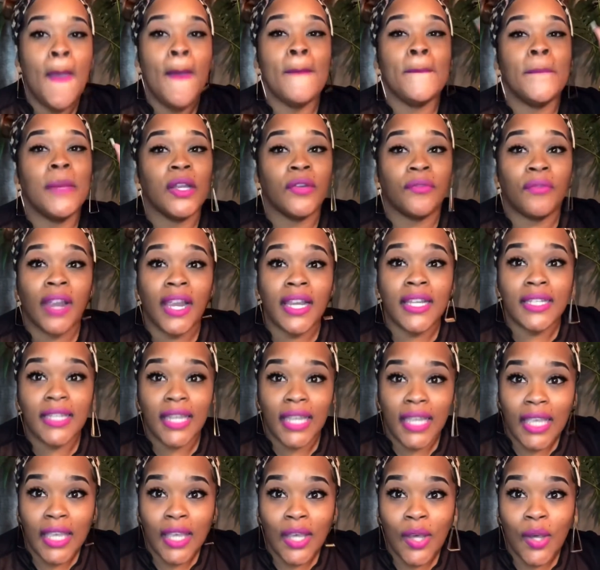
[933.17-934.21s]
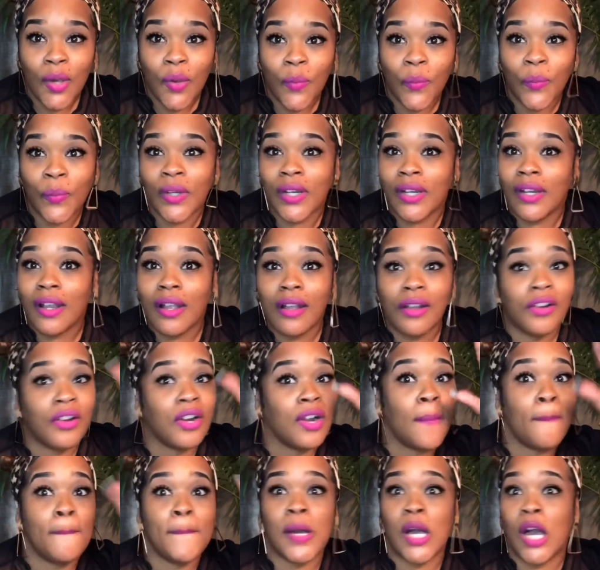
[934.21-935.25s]
But right now, we
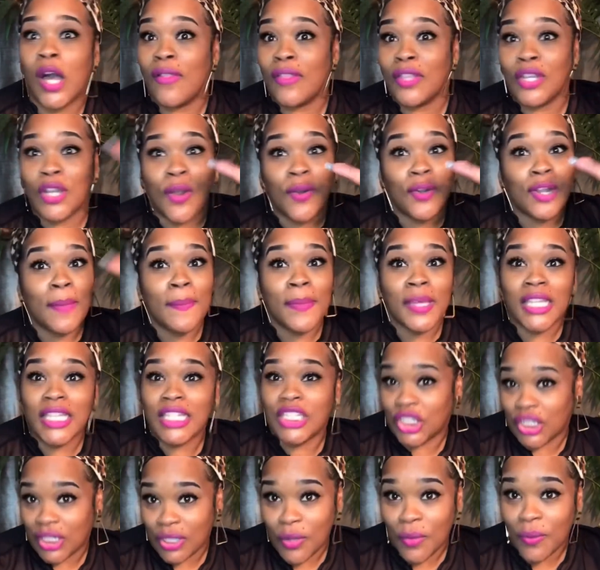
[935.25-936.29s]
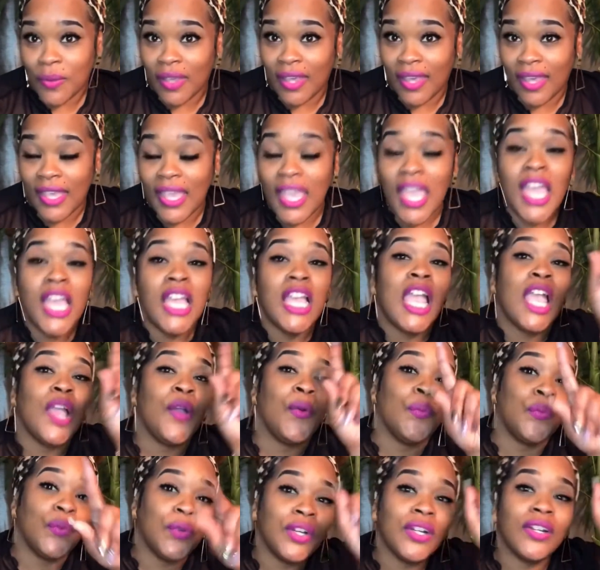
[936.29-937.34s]
are balling on a budget, okay?
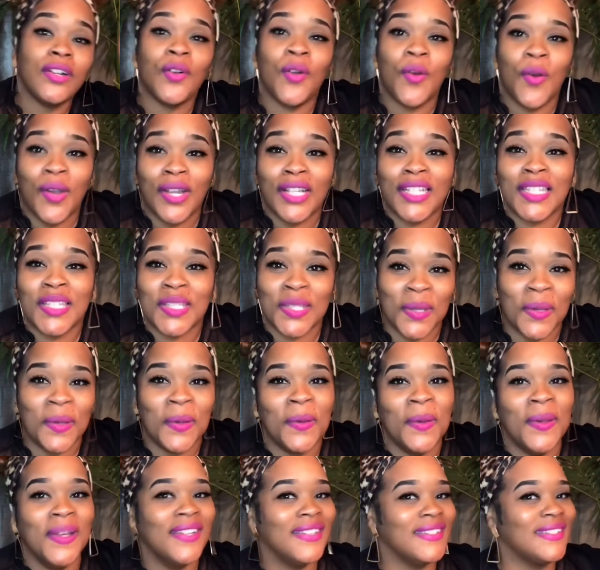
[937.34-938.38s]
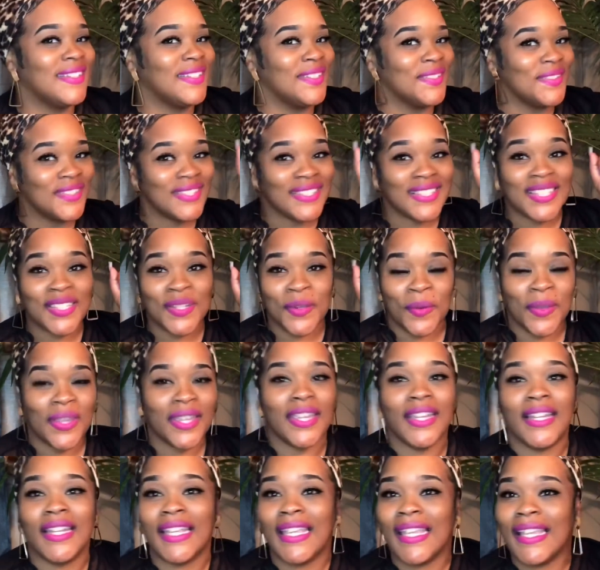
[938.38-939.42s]
And we're going to do this quick
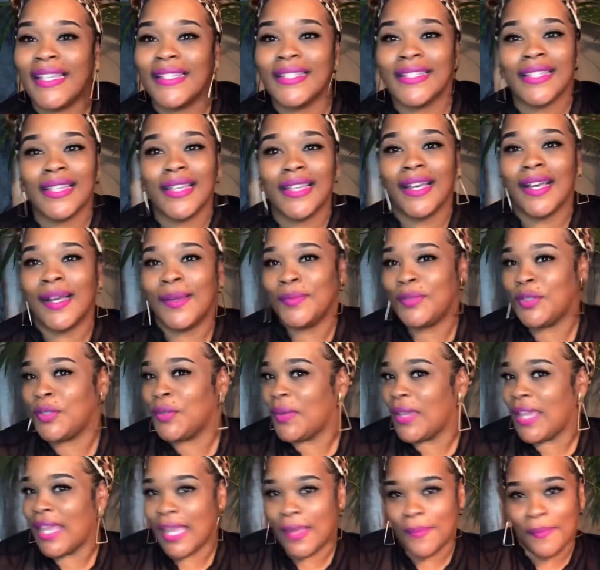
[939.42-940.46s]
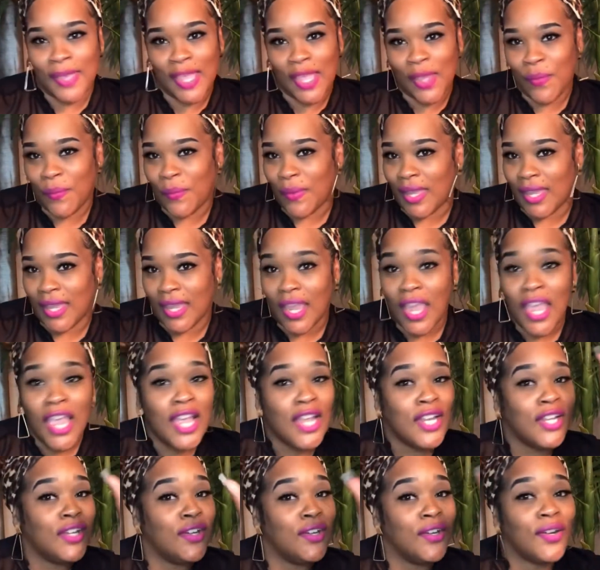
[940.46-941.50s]
and easy updo headband wig,
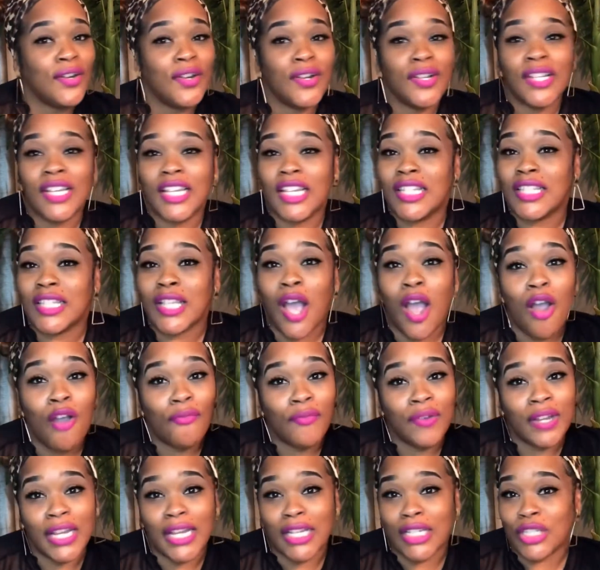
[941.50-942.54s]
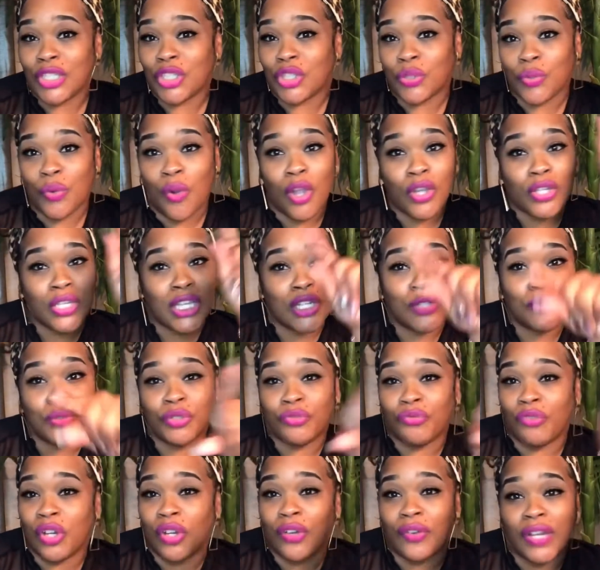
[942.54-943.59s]
girl, that's already at the store. All you gotta do is
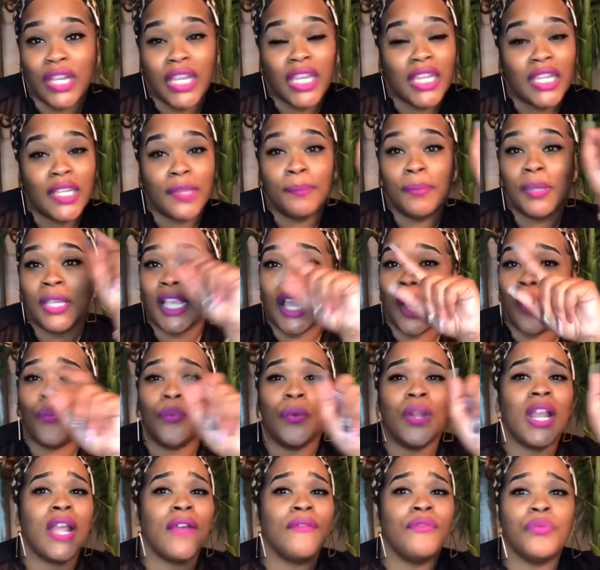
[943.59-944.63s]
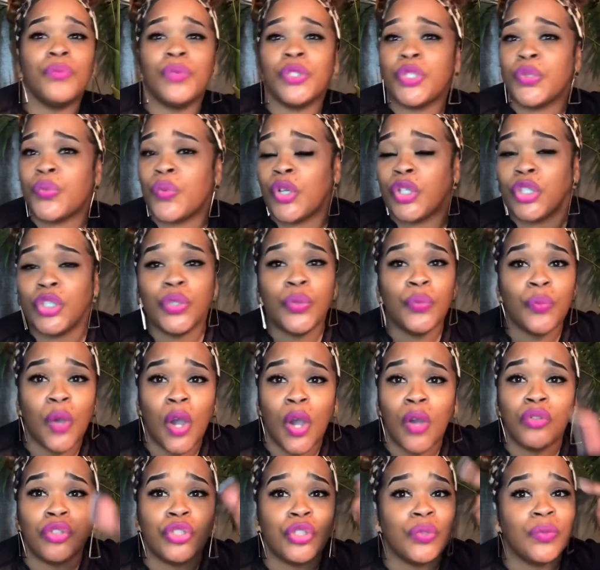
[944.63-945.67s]
run over there and pick out which one you
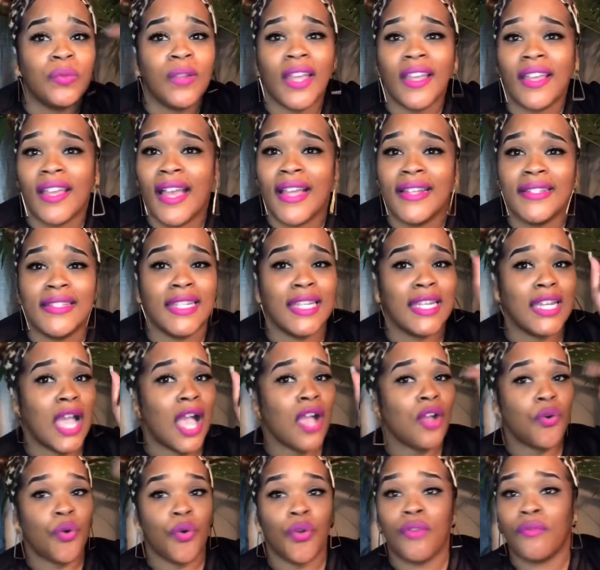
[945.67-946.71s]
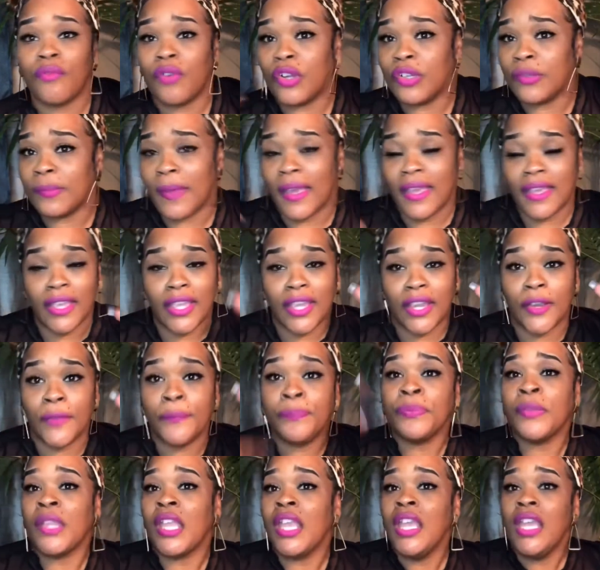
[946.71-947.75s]
want. Do like I did. I cornrowed my hair
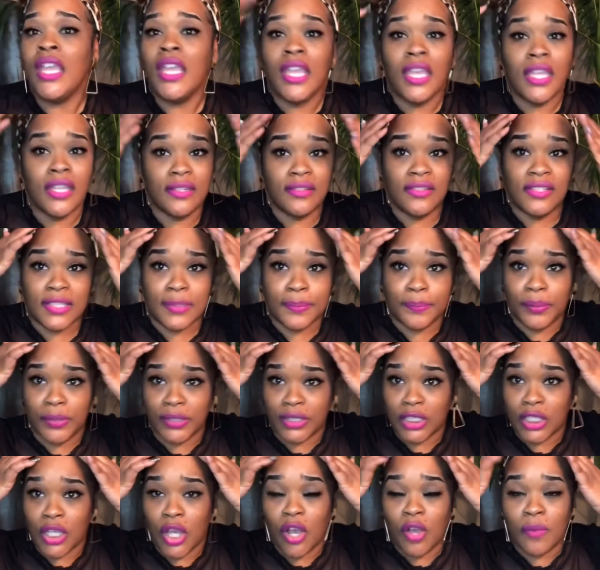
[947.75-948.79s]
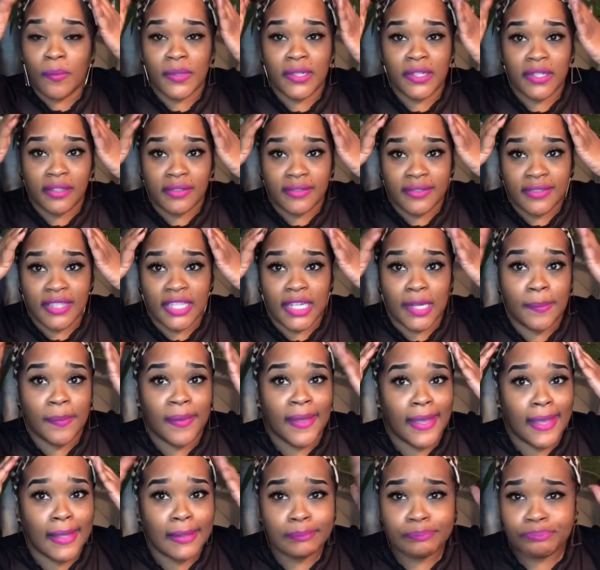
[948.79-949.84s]
and just put the comb in there, slid it
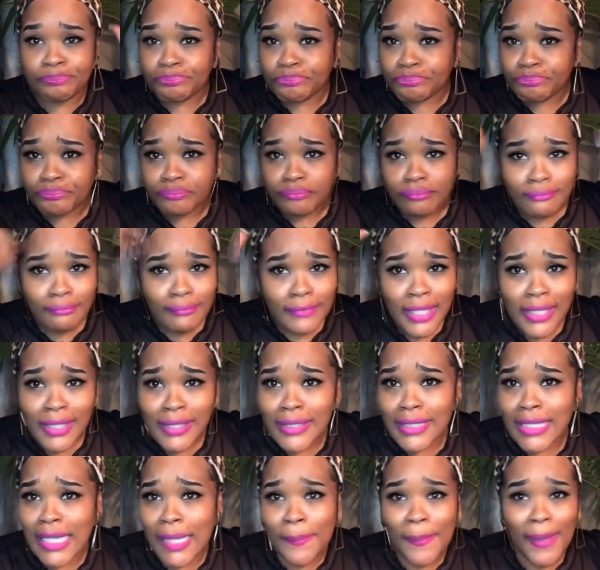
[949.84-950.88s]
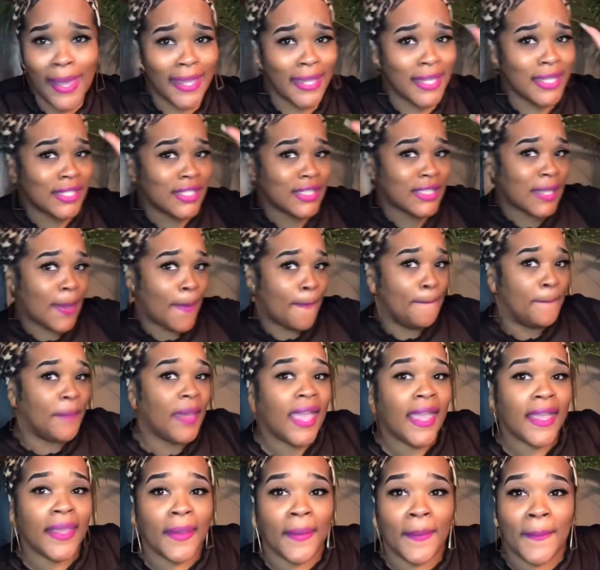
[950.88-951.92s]
back, did my edges, and
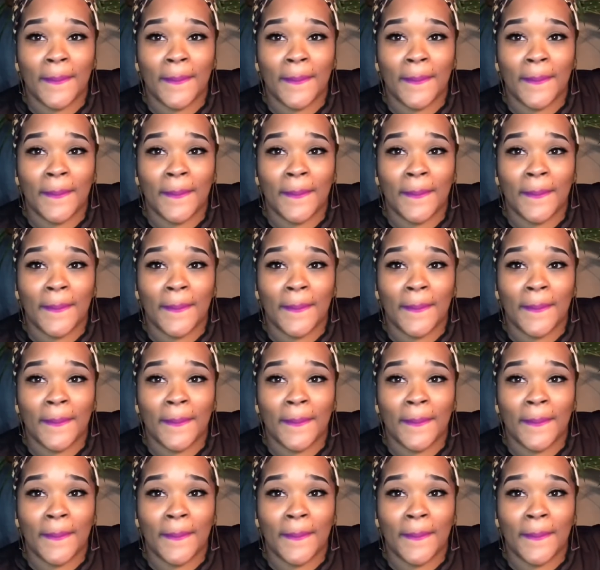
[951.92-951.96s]
bam,